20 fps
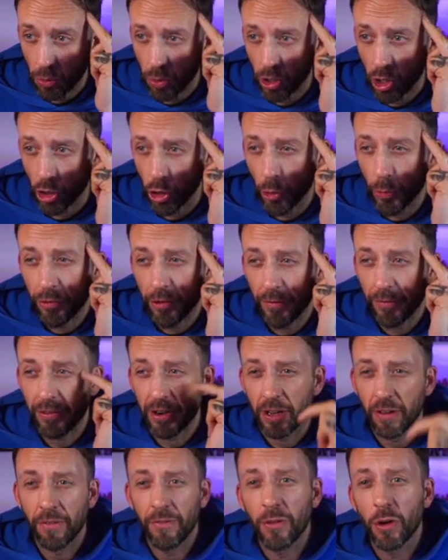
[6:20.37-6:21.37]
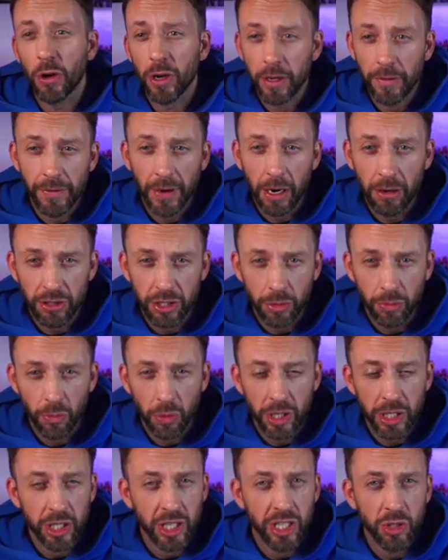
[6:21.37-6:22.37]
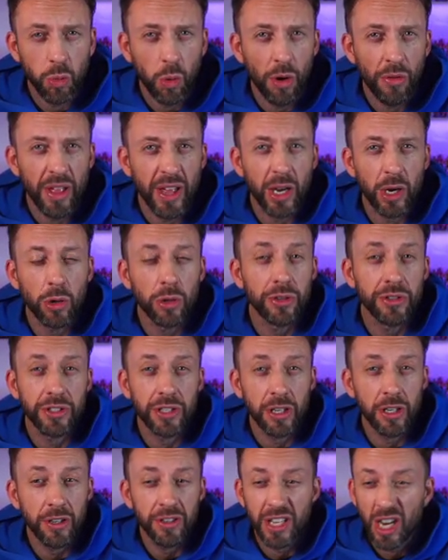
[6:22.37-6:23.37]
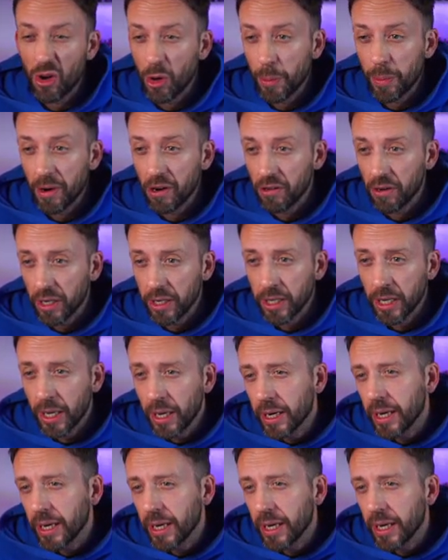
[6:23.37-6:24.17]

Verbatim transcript: We've got an upfront fee of 30,000, which is what they couldn't turn down apparently.